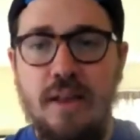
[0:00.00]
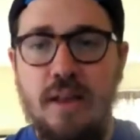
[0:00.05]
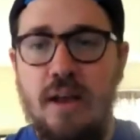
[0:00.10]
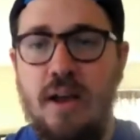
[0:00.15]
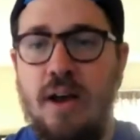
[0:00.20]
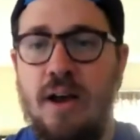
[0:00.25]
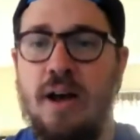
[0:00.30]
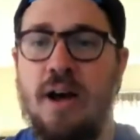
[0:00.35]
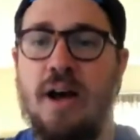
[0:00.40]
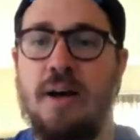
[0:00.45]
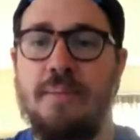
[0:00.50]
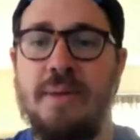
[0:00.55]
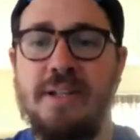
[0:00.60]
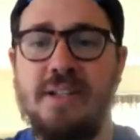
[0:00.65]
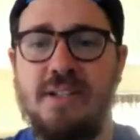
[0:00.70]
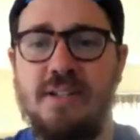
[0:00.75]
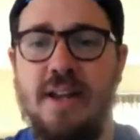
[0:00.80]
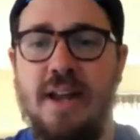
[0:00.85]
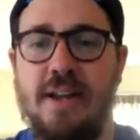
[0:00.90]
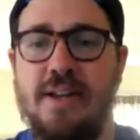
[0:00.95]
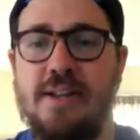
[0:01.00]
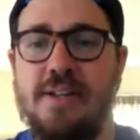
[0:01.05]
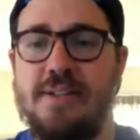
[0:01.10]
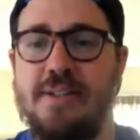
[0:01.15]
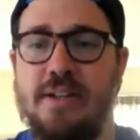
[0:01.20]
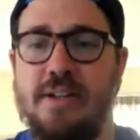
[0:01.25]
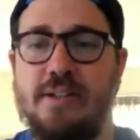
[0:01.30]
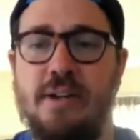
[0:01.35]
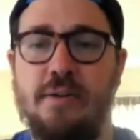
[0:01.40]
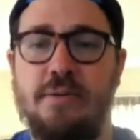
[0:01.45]
Uh, Mets and Yankees
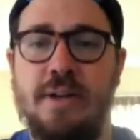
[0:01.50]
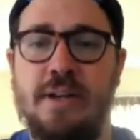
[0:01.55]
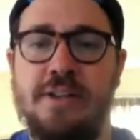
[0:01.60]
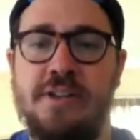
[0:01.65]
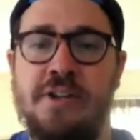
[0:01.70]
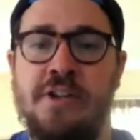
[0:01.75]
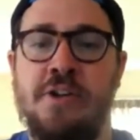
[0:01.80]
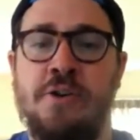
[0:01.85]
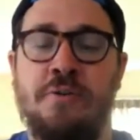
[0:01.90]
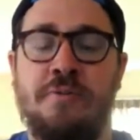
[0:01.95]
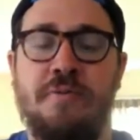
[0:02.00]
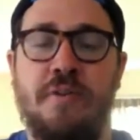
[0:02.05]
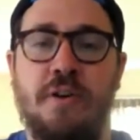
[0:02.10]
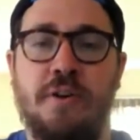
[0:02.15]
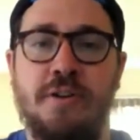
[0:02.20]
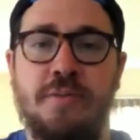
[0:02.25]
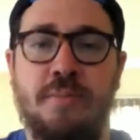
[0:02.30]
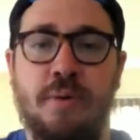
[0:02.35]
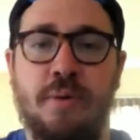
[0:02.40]
next here. Nathan Eovaldi,